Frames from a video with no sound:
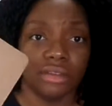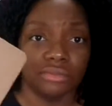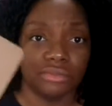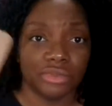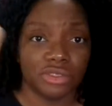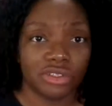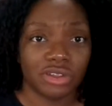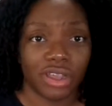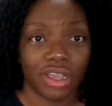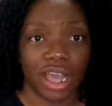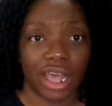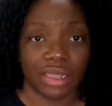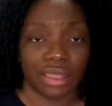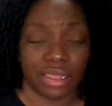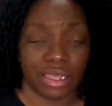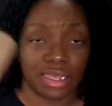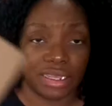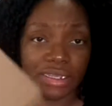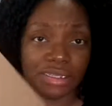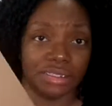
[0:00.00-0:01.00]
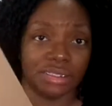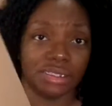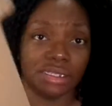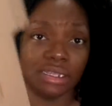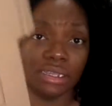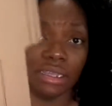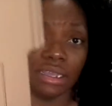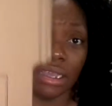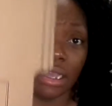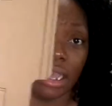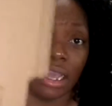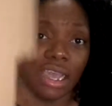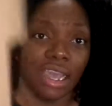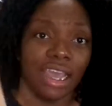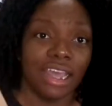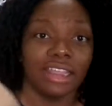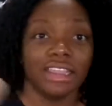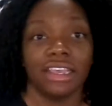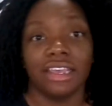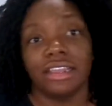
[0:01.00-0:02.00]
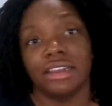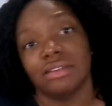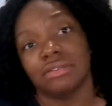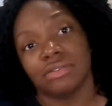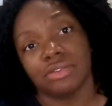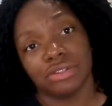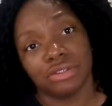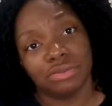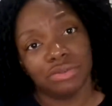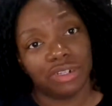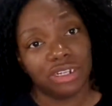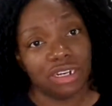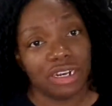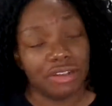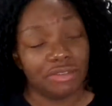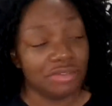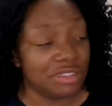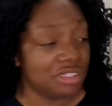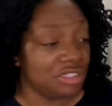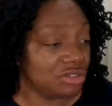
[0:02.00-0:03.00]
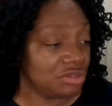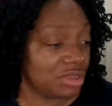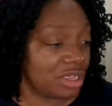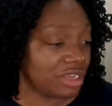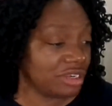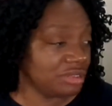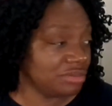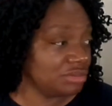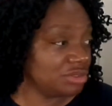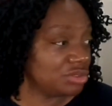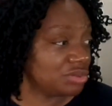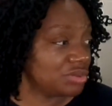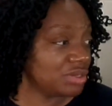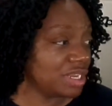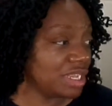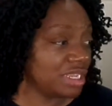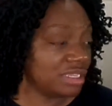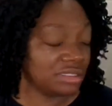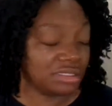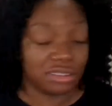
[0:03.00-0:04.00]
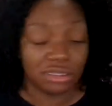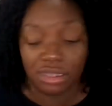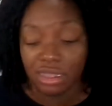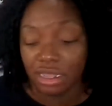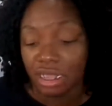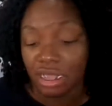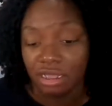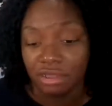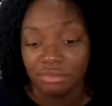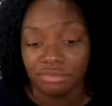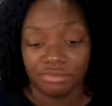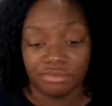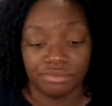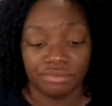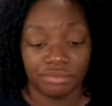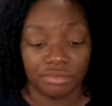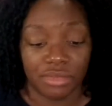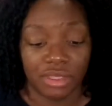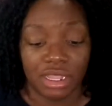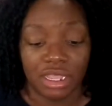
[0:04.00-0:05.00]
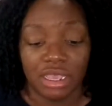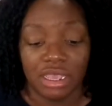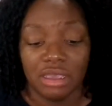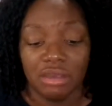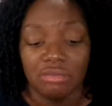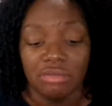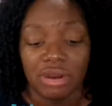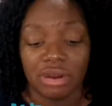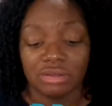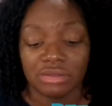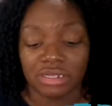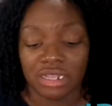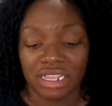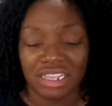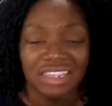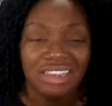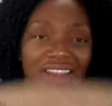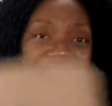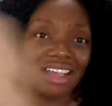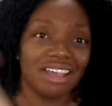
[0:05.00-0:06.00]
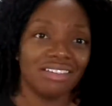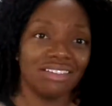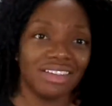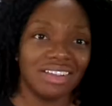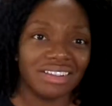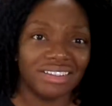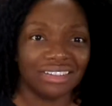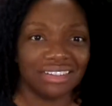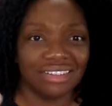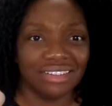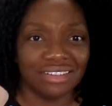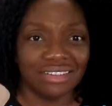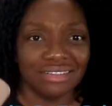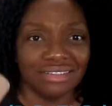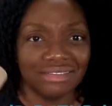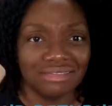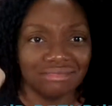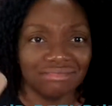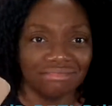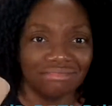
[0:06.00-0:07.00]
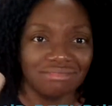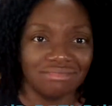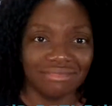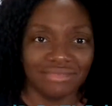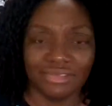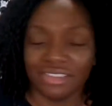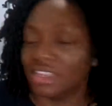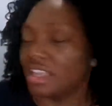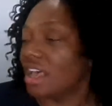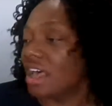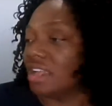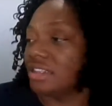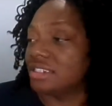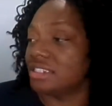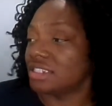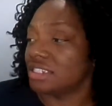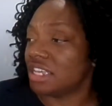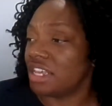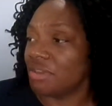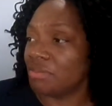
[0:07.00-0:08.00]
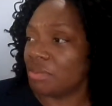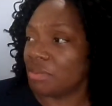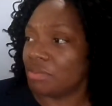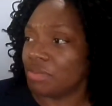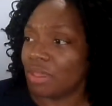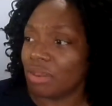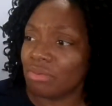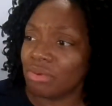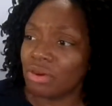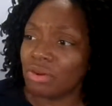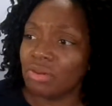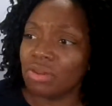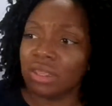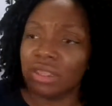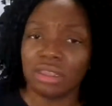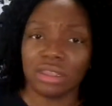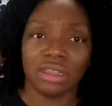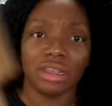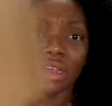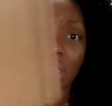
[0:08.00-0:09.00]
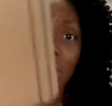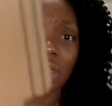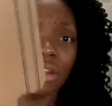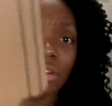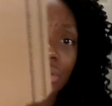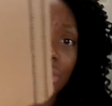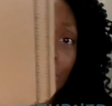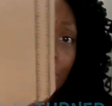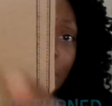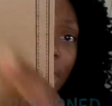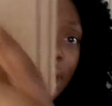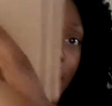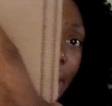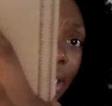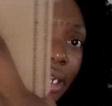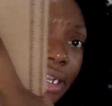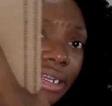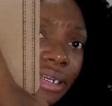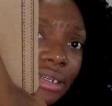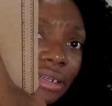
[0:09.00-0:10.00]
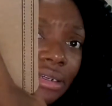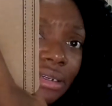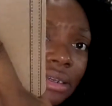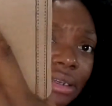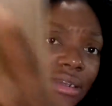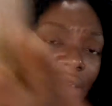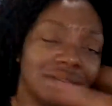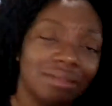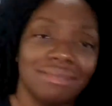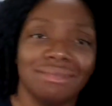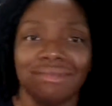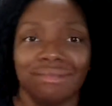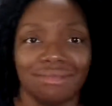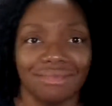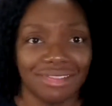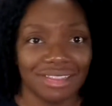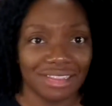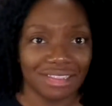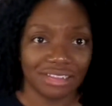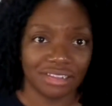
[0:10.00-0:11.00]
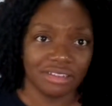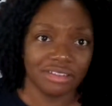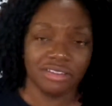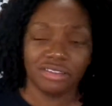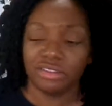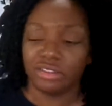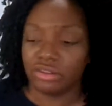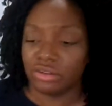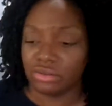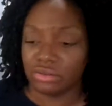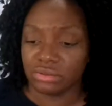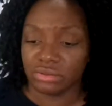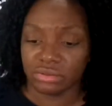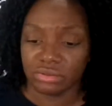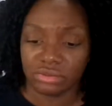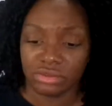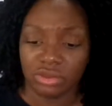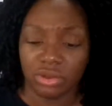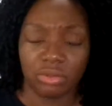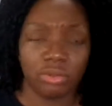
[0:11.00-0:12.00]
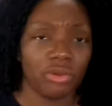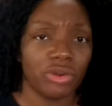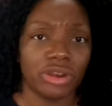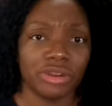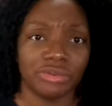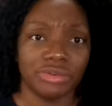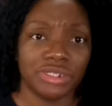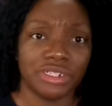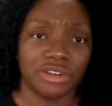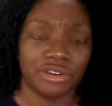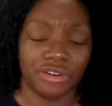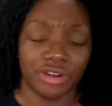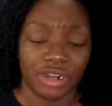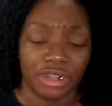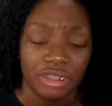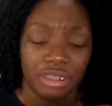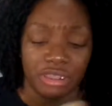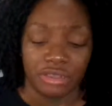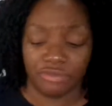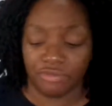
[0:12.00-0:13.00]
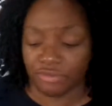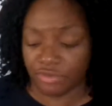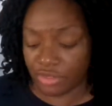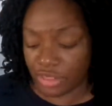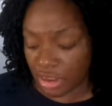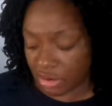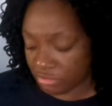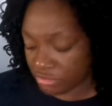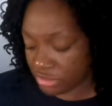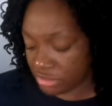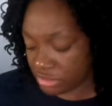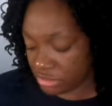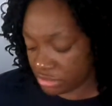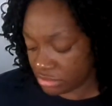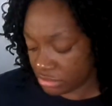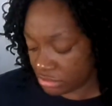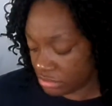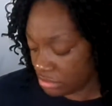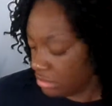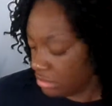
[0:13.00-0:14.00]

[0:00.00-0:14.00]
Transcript: So I got these, and then of course we didn't end up doing it, but I was like, you know, I'll just keep them. They were only $1.29, you know, no point in returning it for that reason.